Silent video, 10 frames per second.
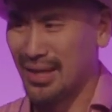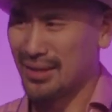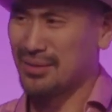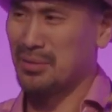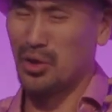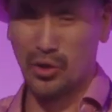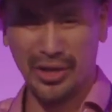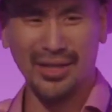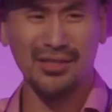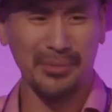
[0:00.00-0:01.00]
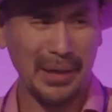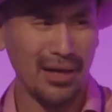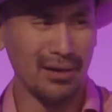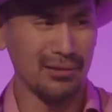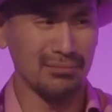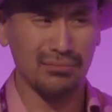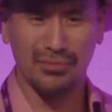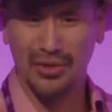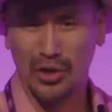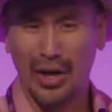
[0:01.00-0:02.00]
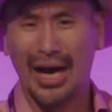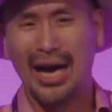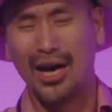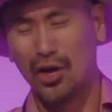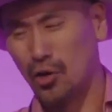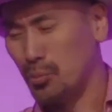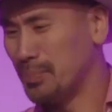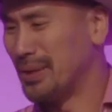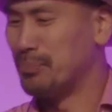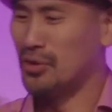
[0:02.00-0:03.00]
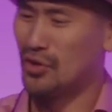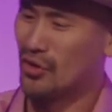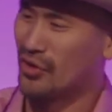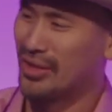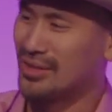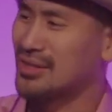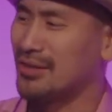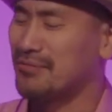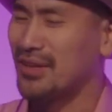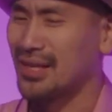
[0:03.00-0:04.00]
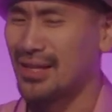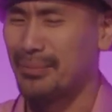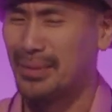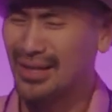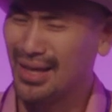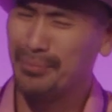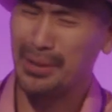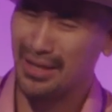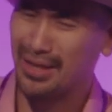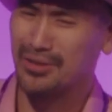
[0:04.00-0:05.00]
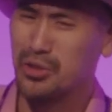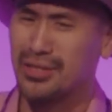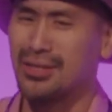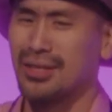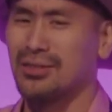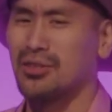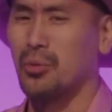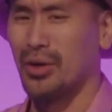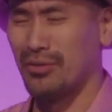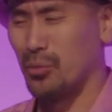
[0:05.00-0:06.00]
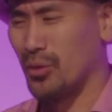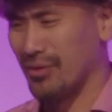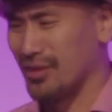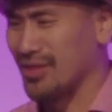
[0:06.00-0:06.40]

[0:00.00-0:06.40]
like learnings about how people learn and stuff like that might not be that interesting. So one of the